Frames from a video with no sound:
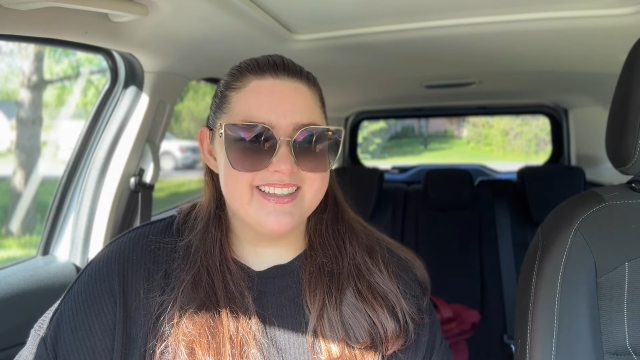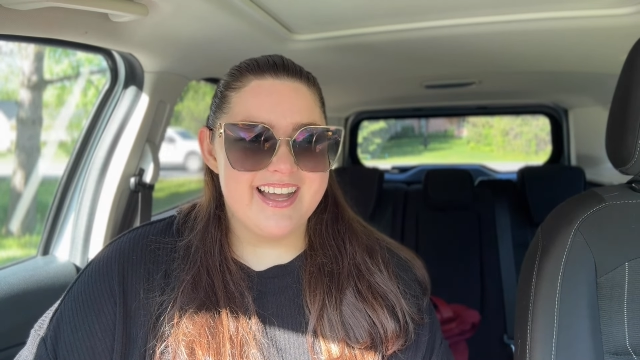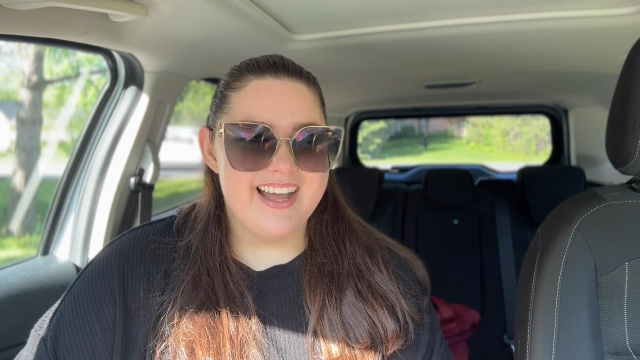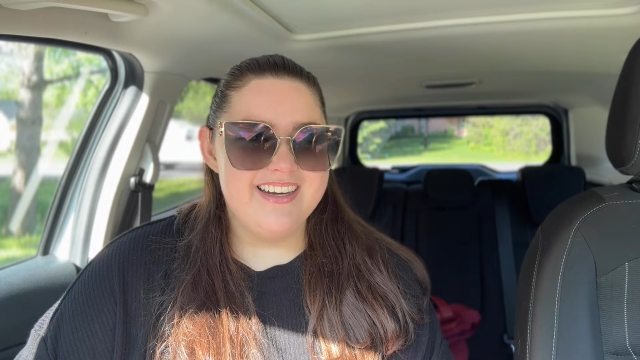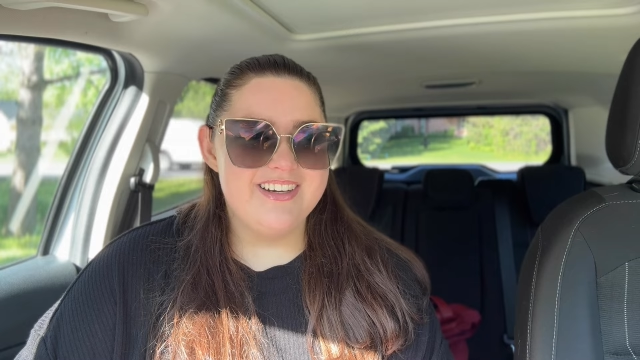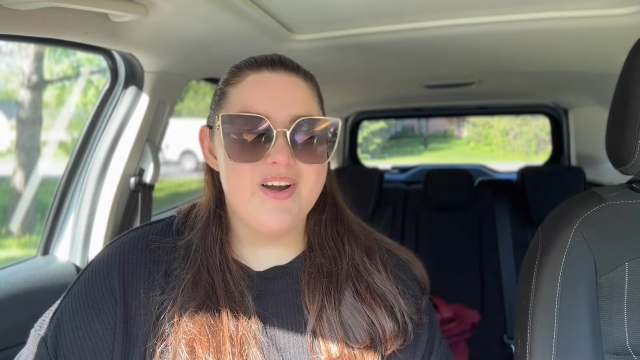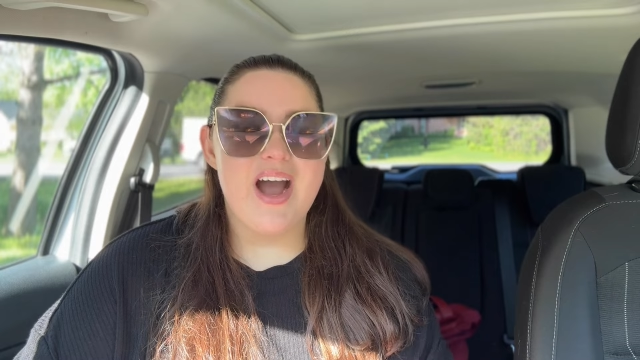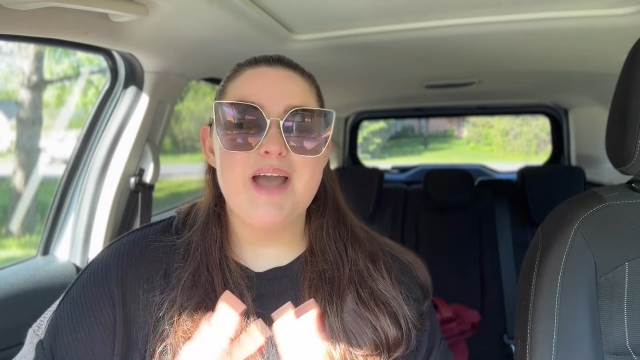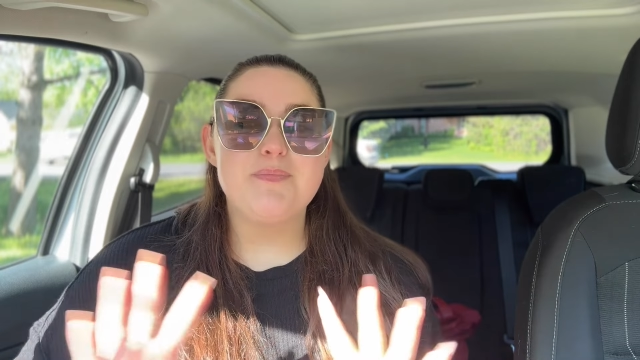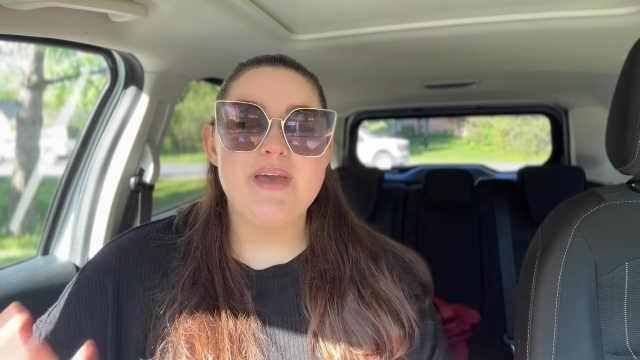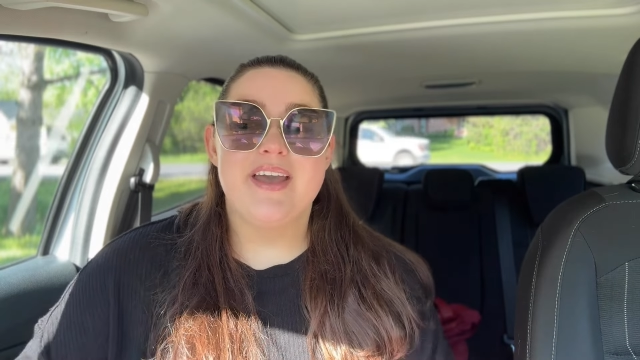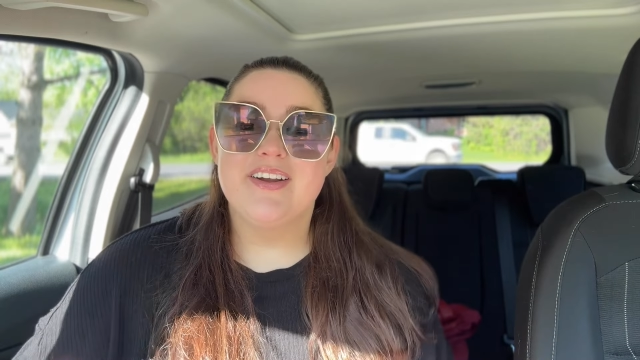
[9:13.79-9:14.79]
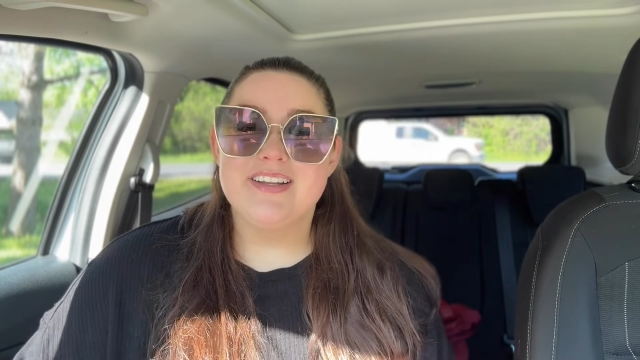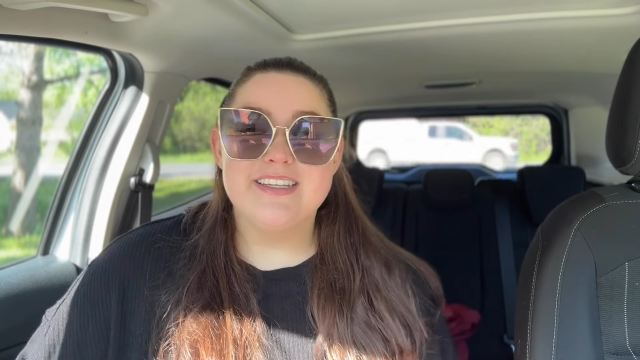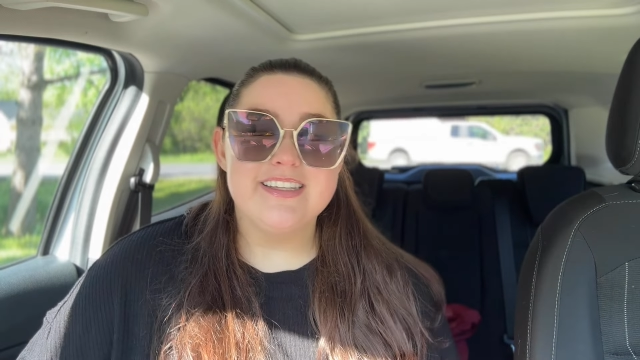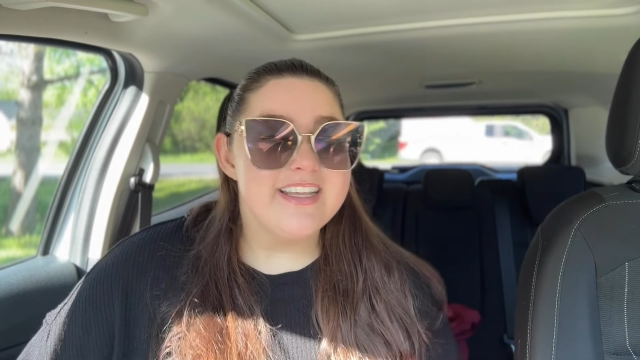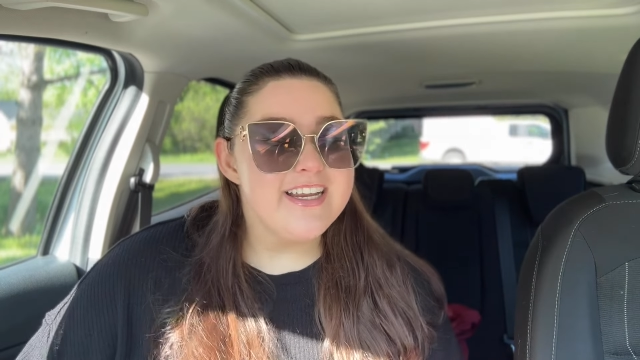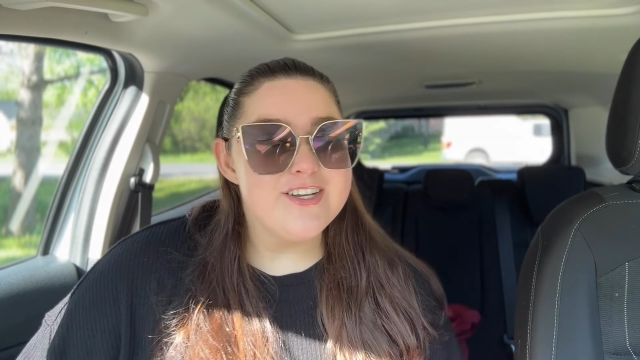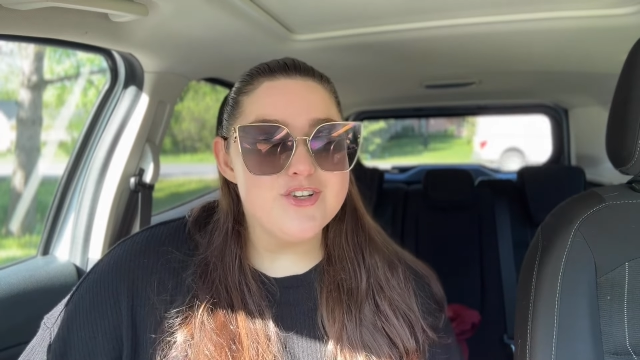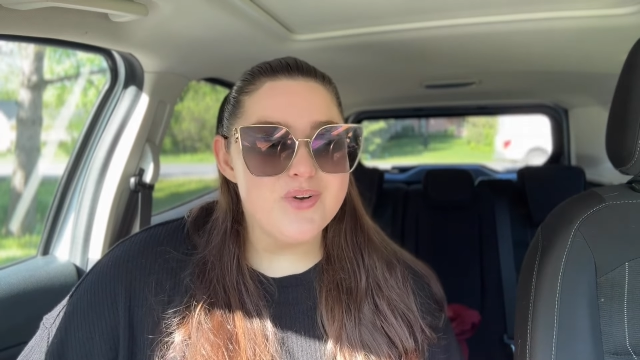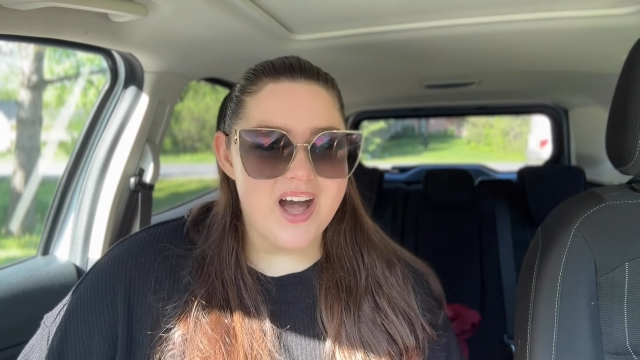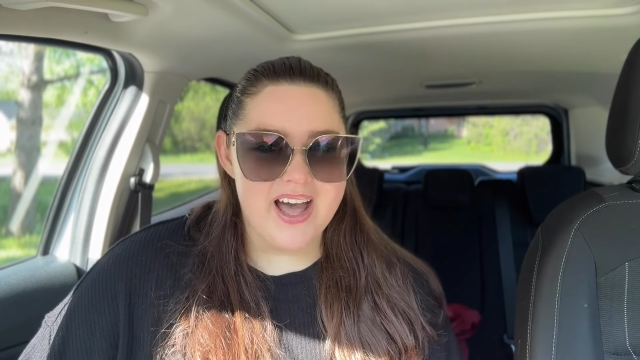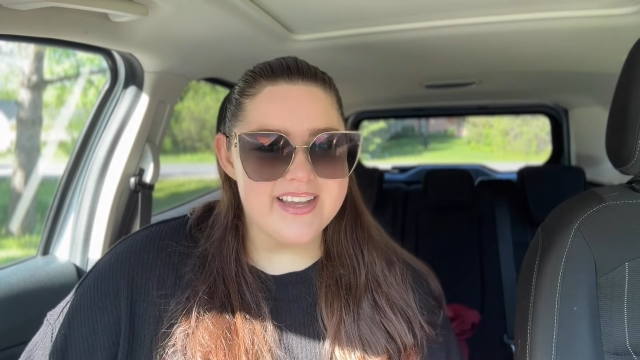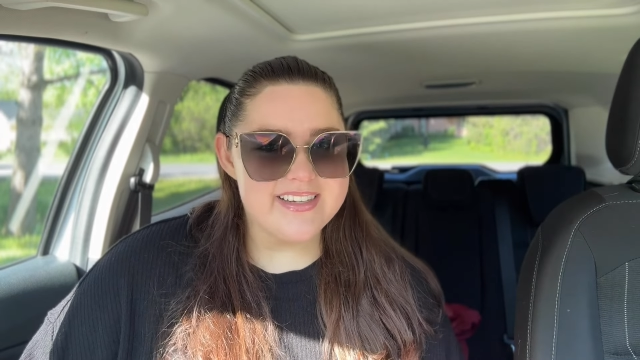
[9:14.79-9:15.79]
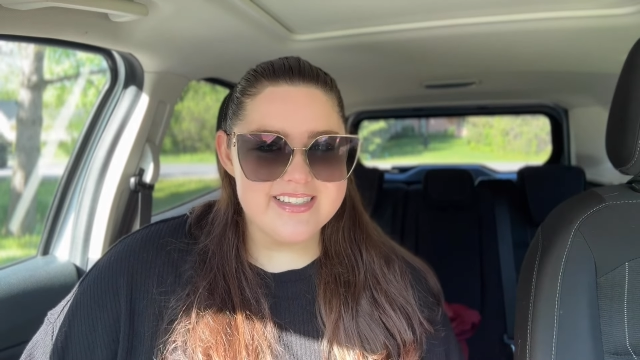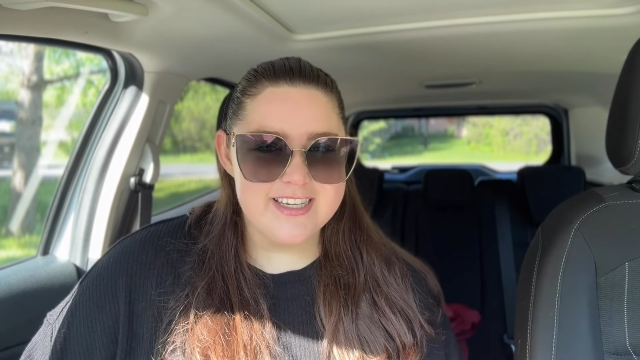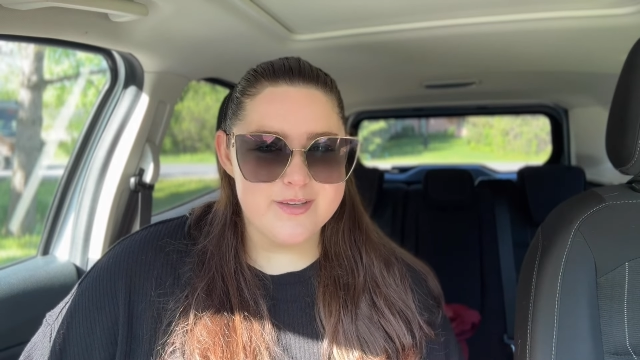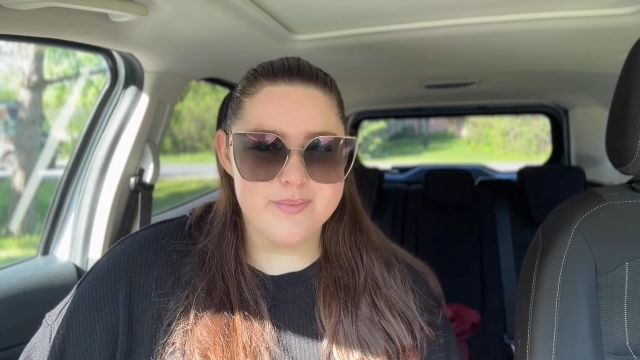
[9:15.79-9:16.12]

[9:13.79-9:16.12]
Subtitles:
I don't know. Apparently they do high tea,